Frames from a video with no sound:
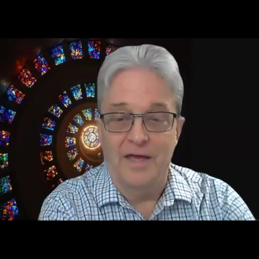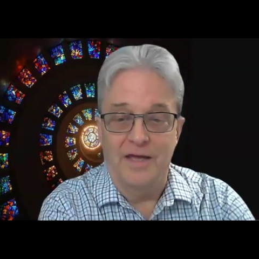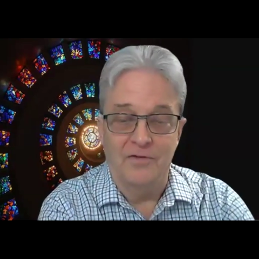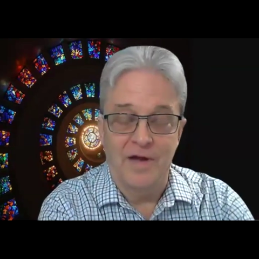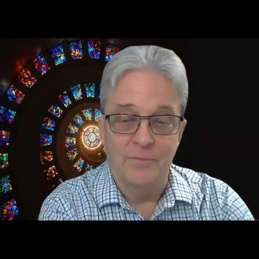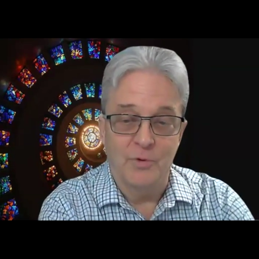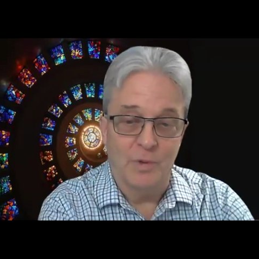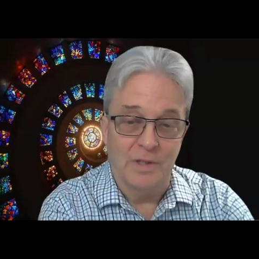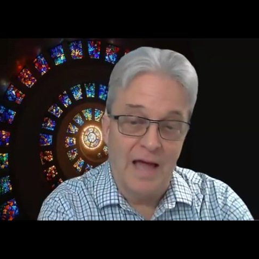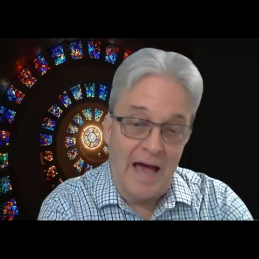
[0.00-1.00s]
taking time
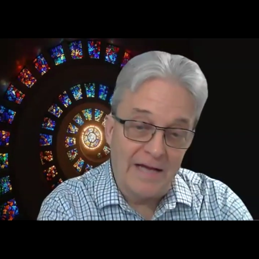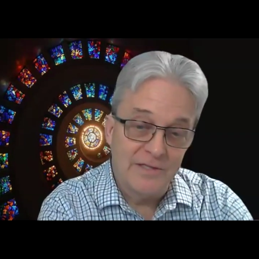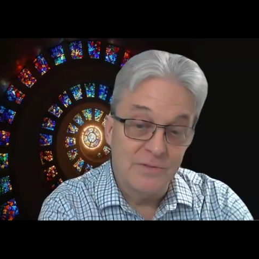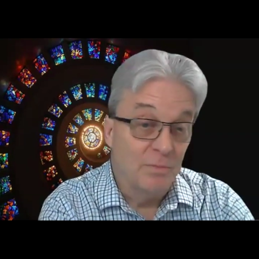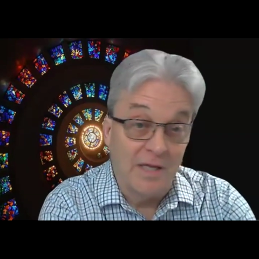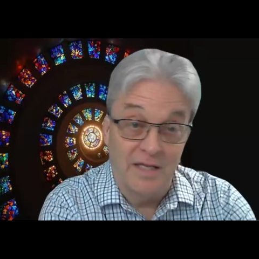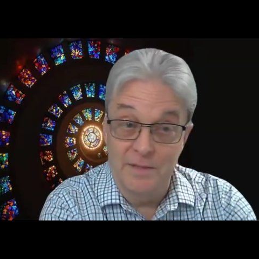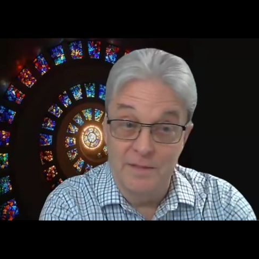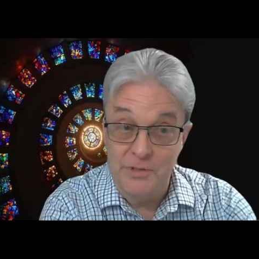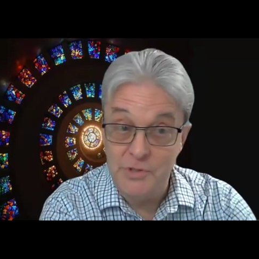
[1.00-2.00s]
to relax,
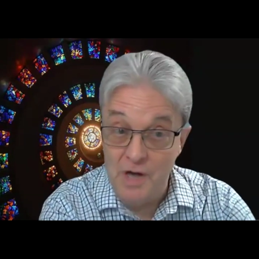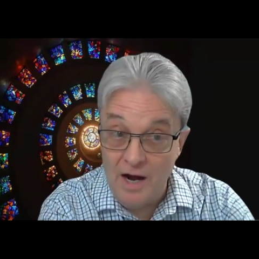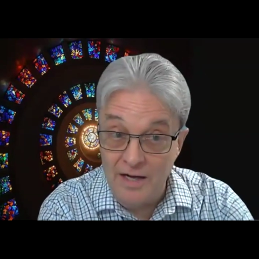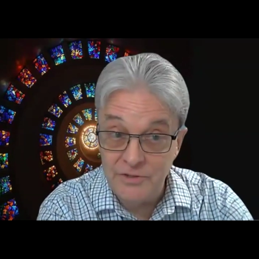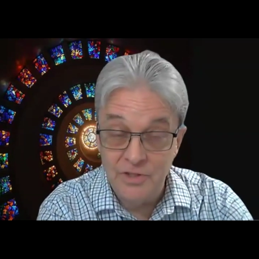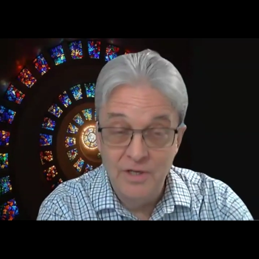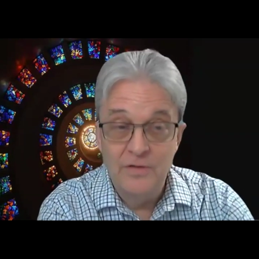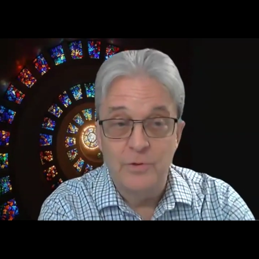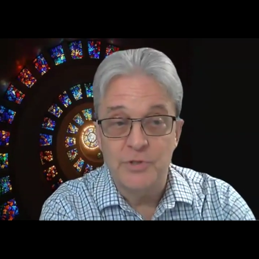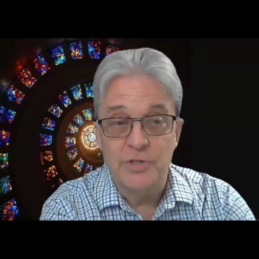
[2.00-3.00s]
getting a massage.
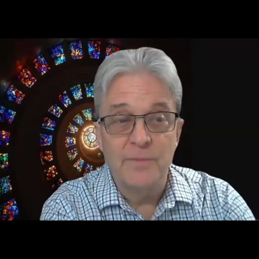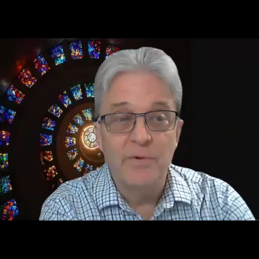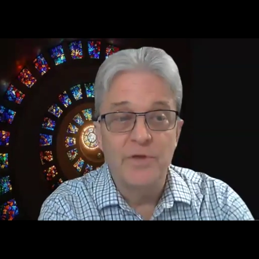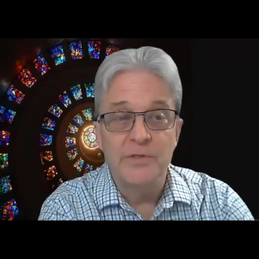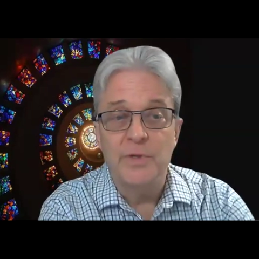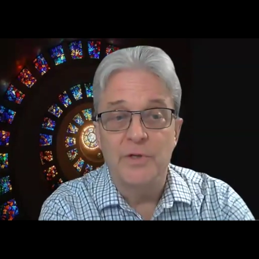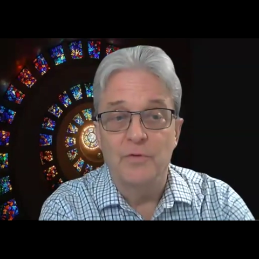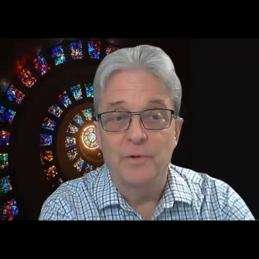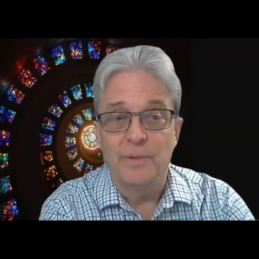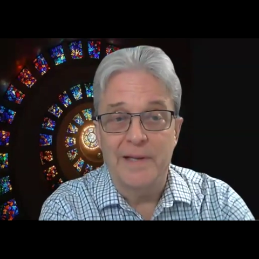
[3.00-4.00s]
There's a number of things we can
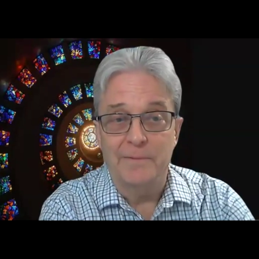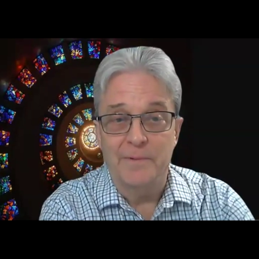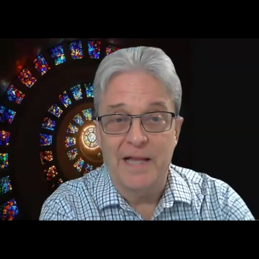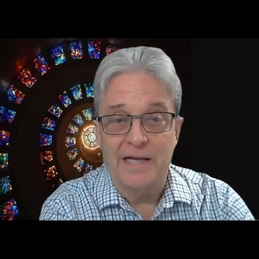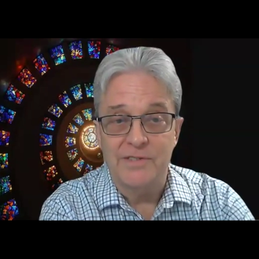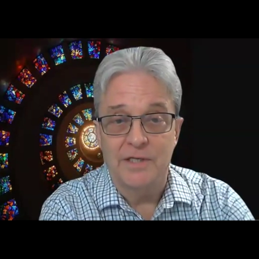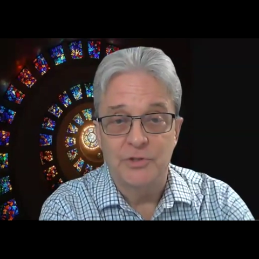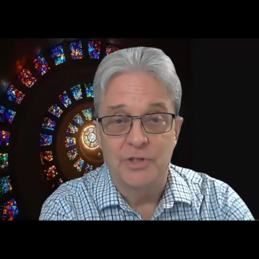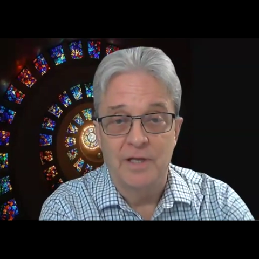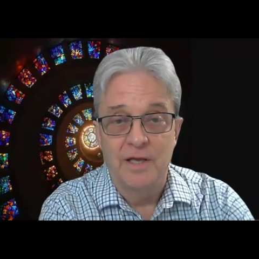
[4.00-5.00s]
do for
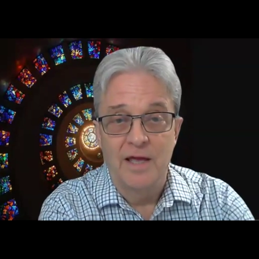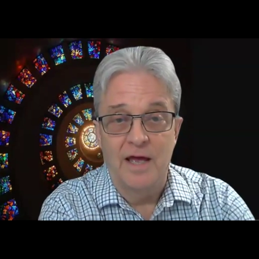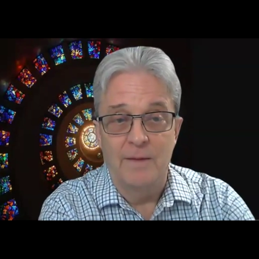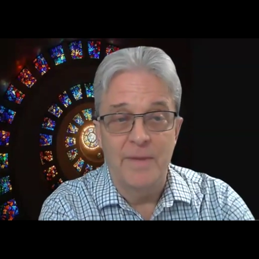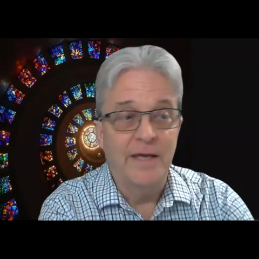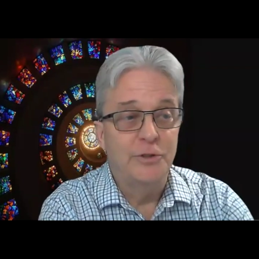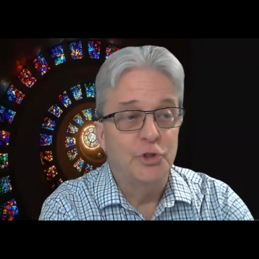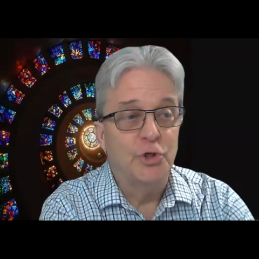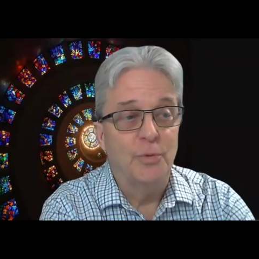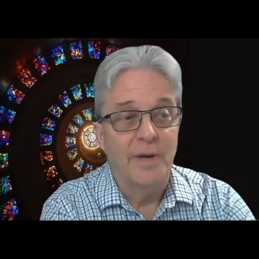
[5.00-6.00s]
relaxation and make
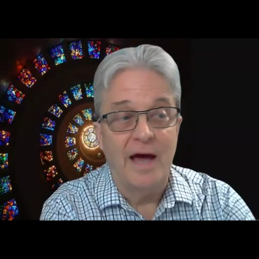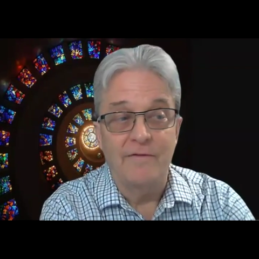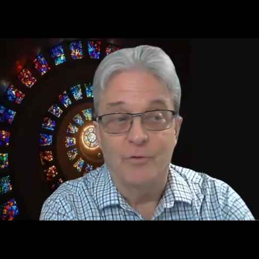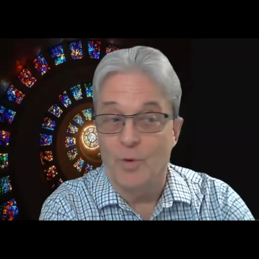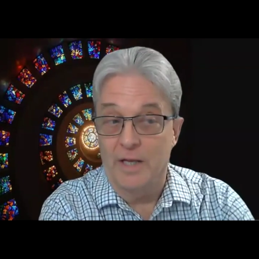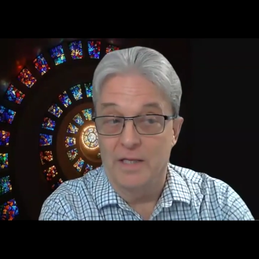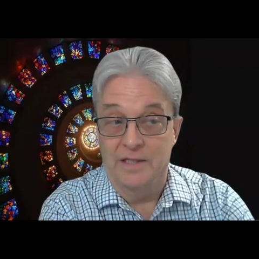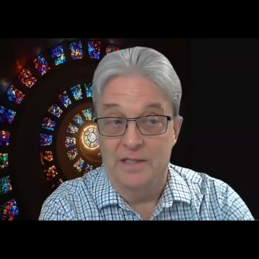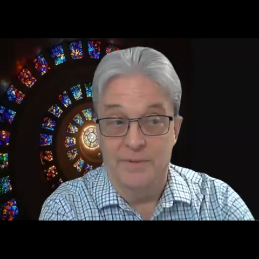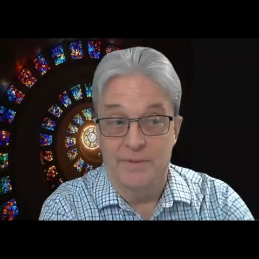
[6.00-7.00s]
sure we have great
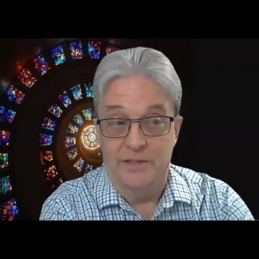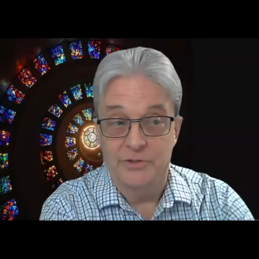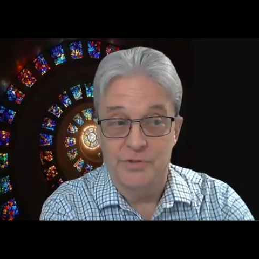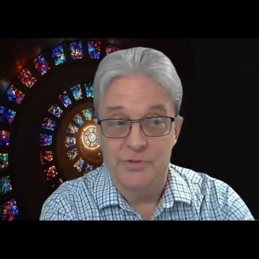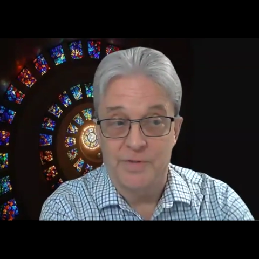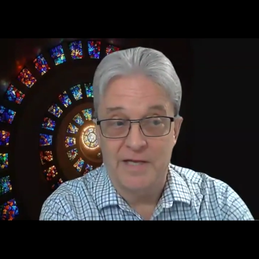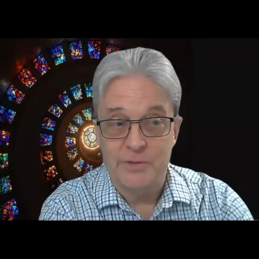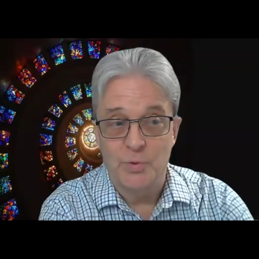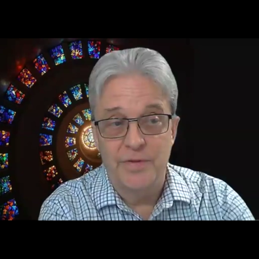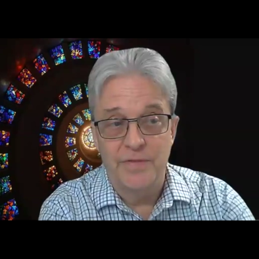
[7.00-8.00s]
elimination. So
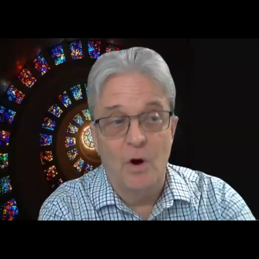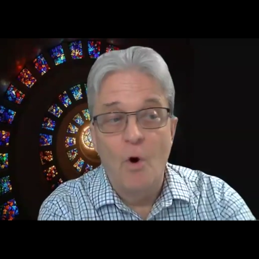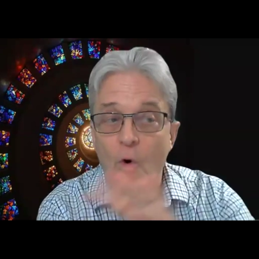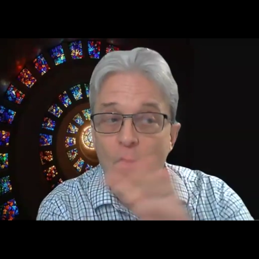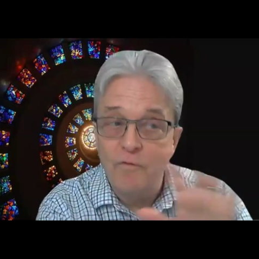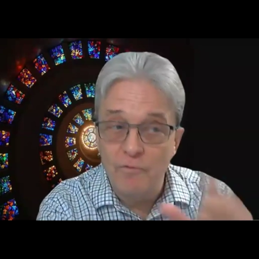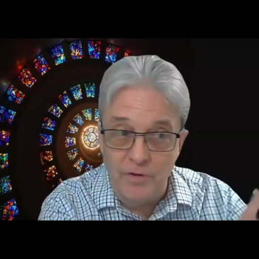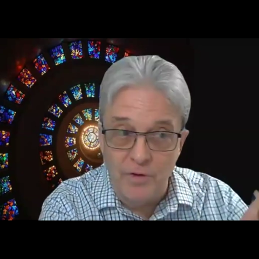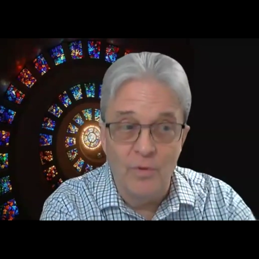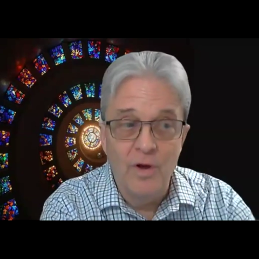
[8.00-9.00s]
that's really the
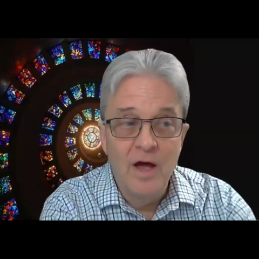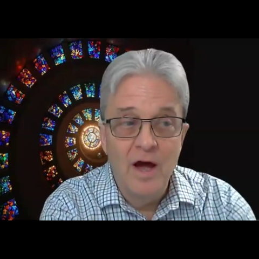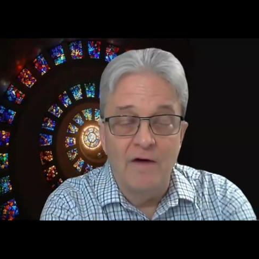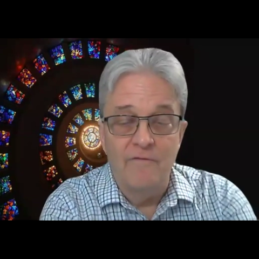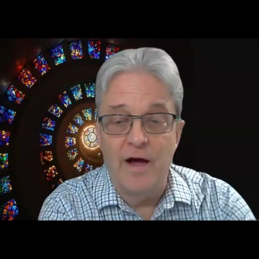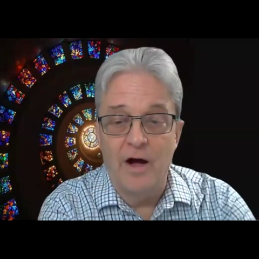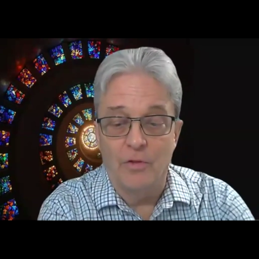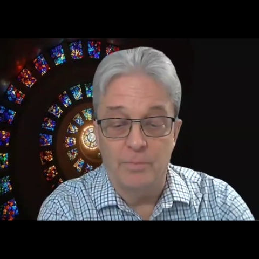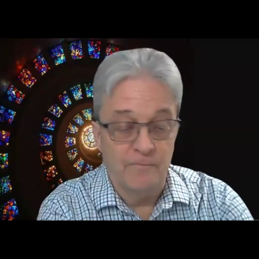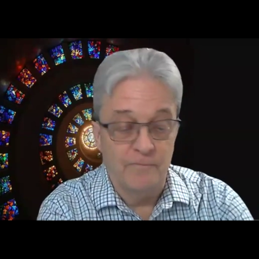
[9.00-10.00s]
overview of
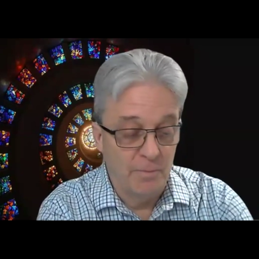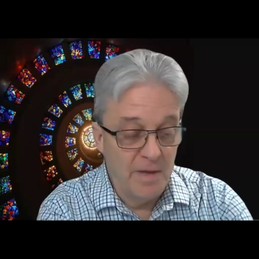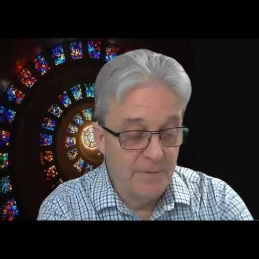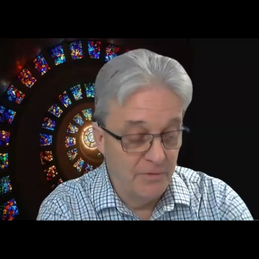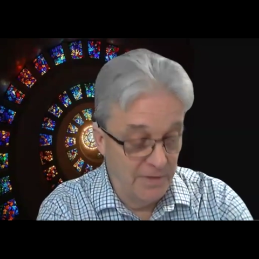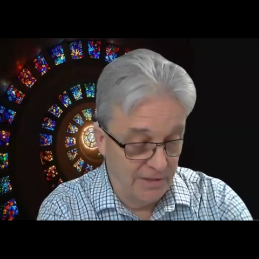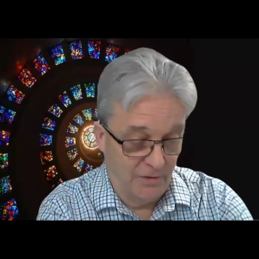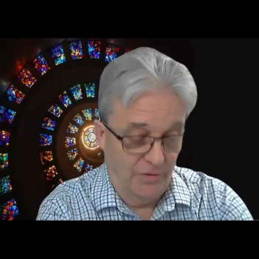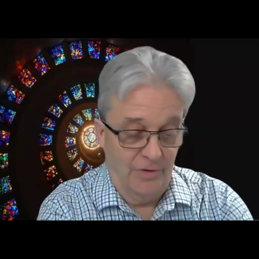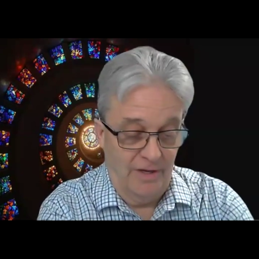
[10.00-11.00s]
health. But for me
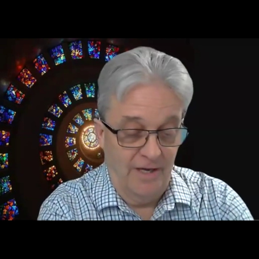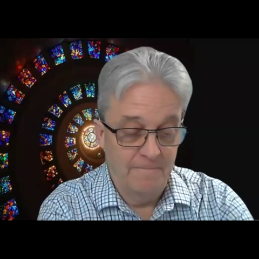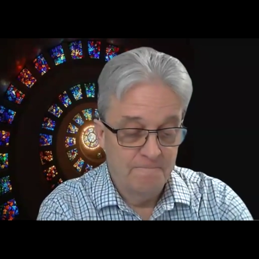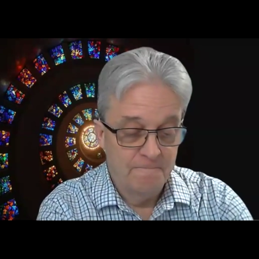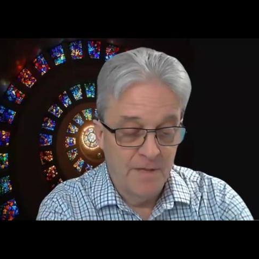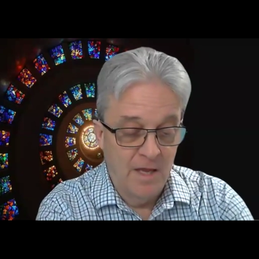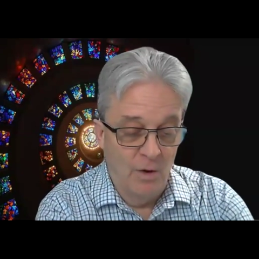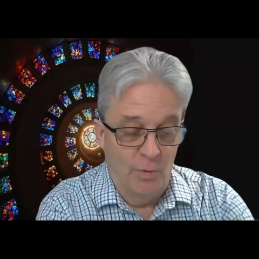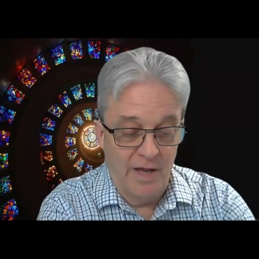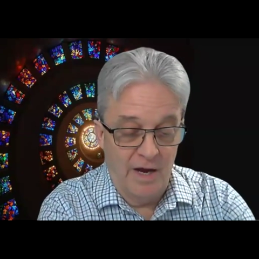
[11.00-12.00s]
particularly,
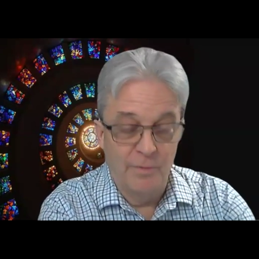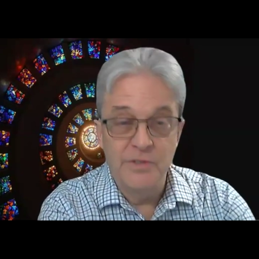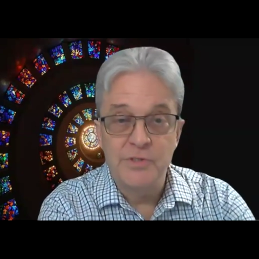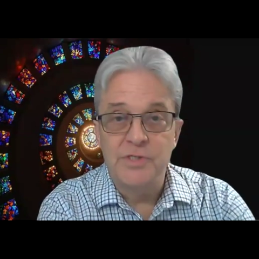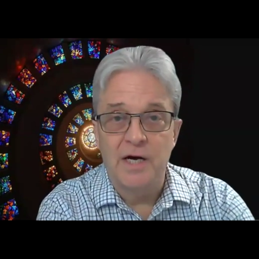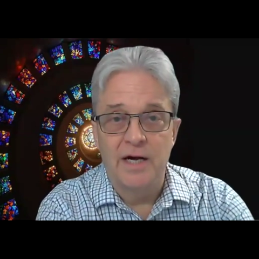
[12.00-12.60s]
when I was